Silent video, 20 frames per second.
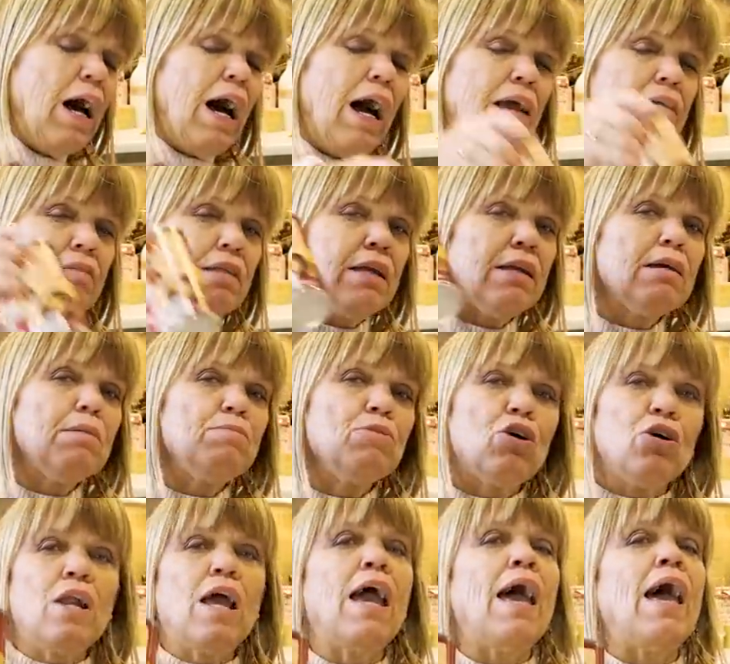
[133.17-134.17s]
I think I'm
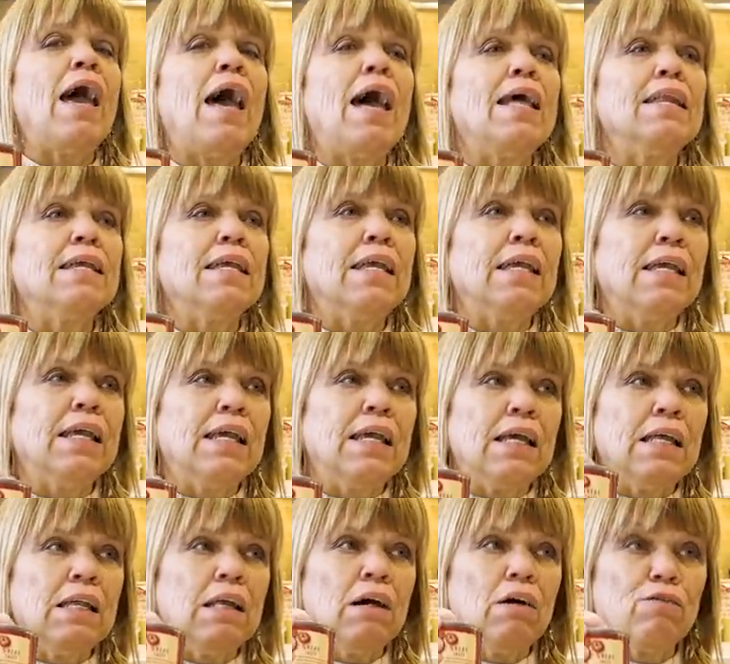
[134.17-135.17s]
gonna add
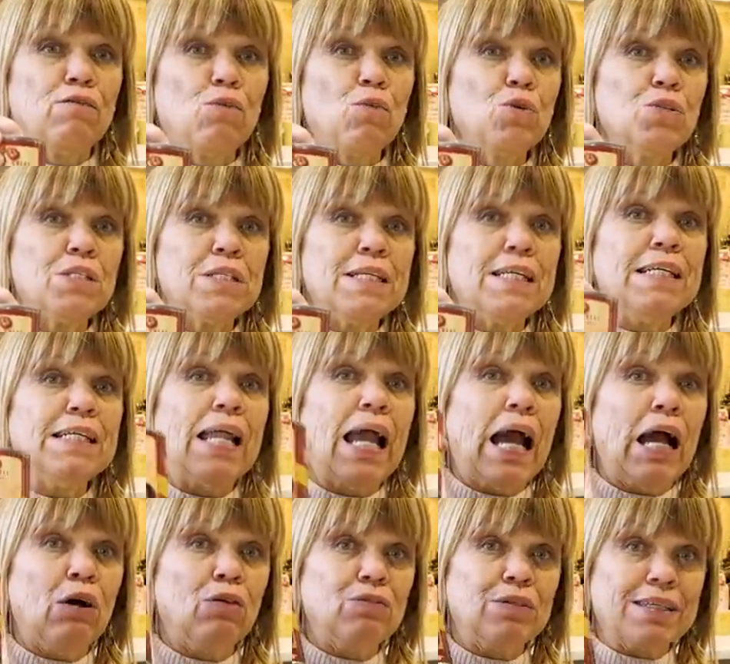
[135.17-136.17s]
in a
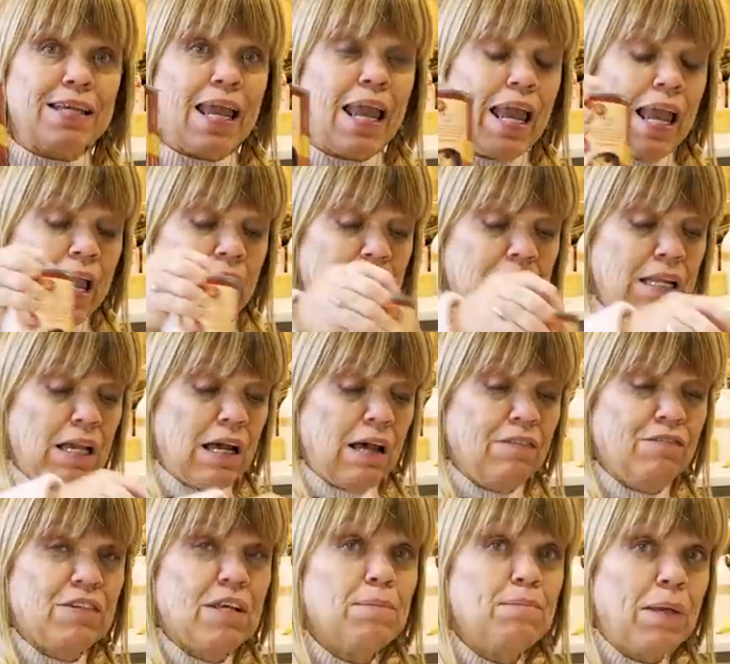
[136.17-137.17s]
14-ounce can
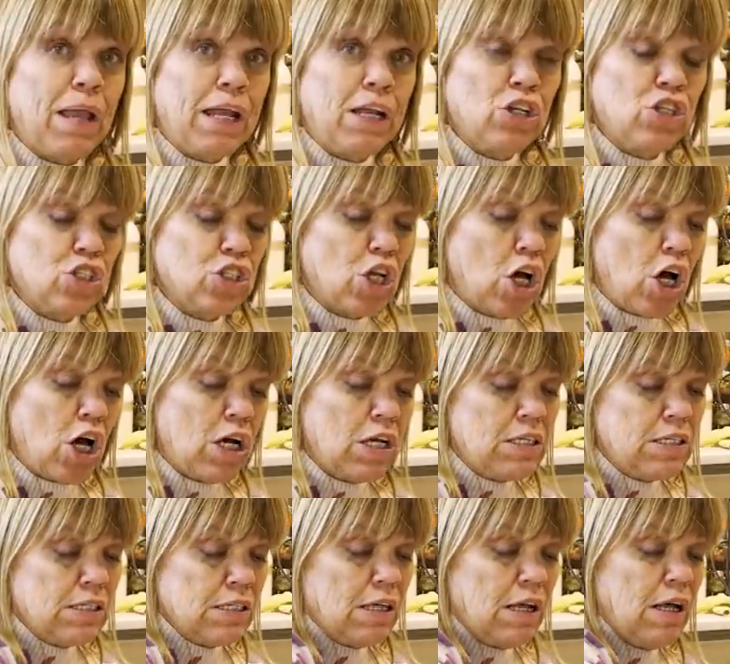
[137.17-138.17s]
of tomato
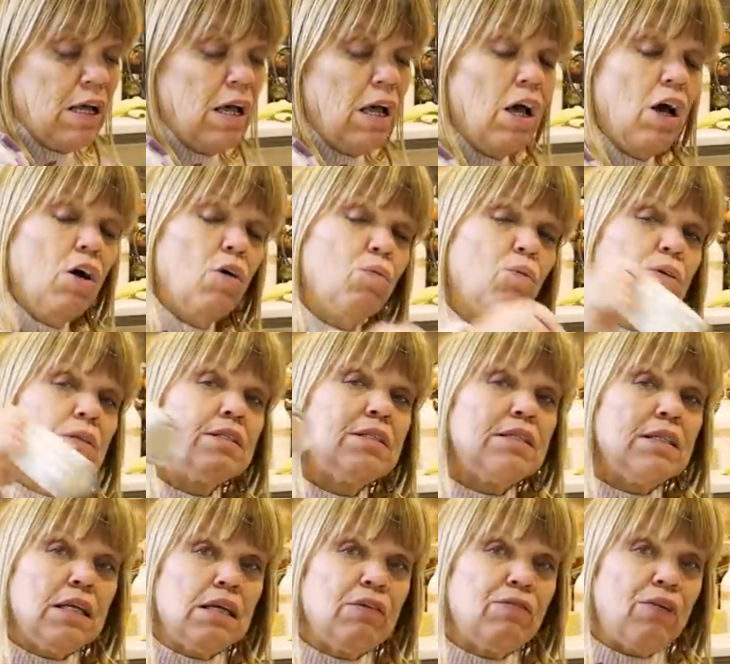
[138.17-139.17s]
sauce. We'll
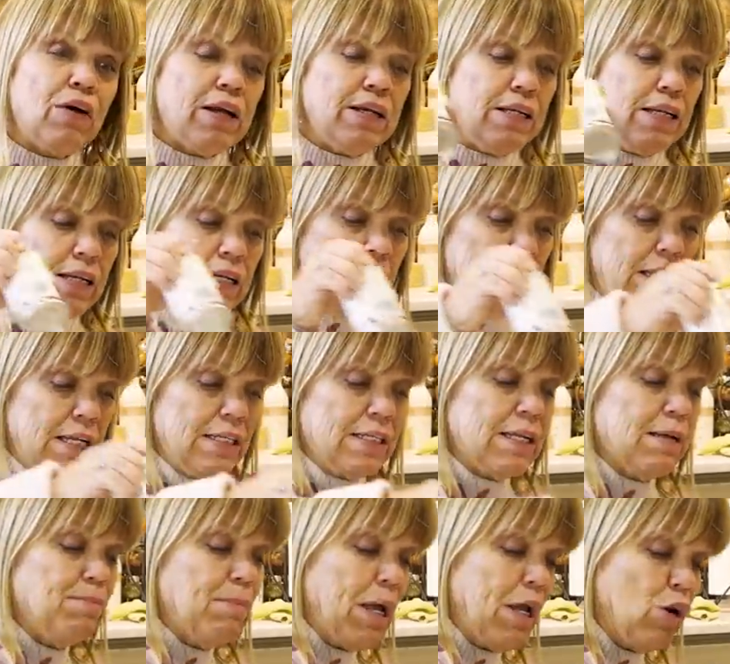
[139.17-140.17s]
see if I need any
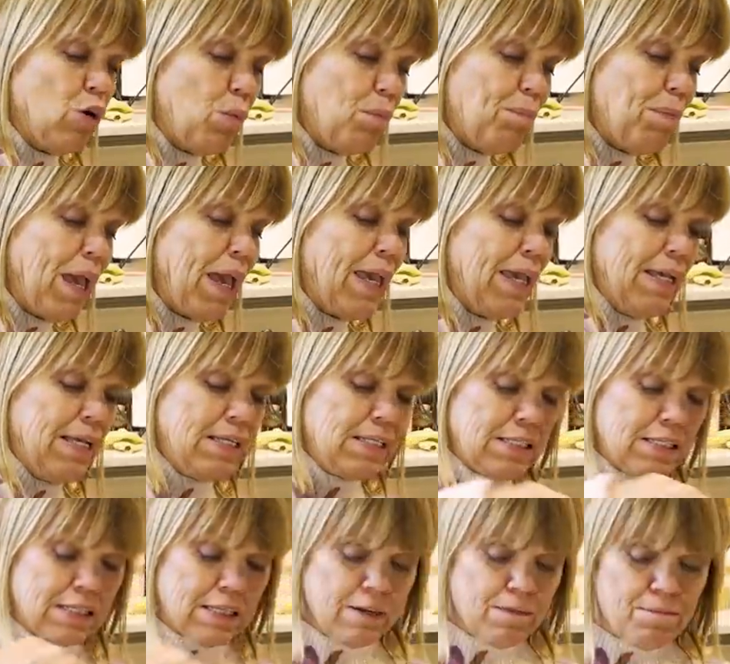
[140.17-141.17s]
tomato paste.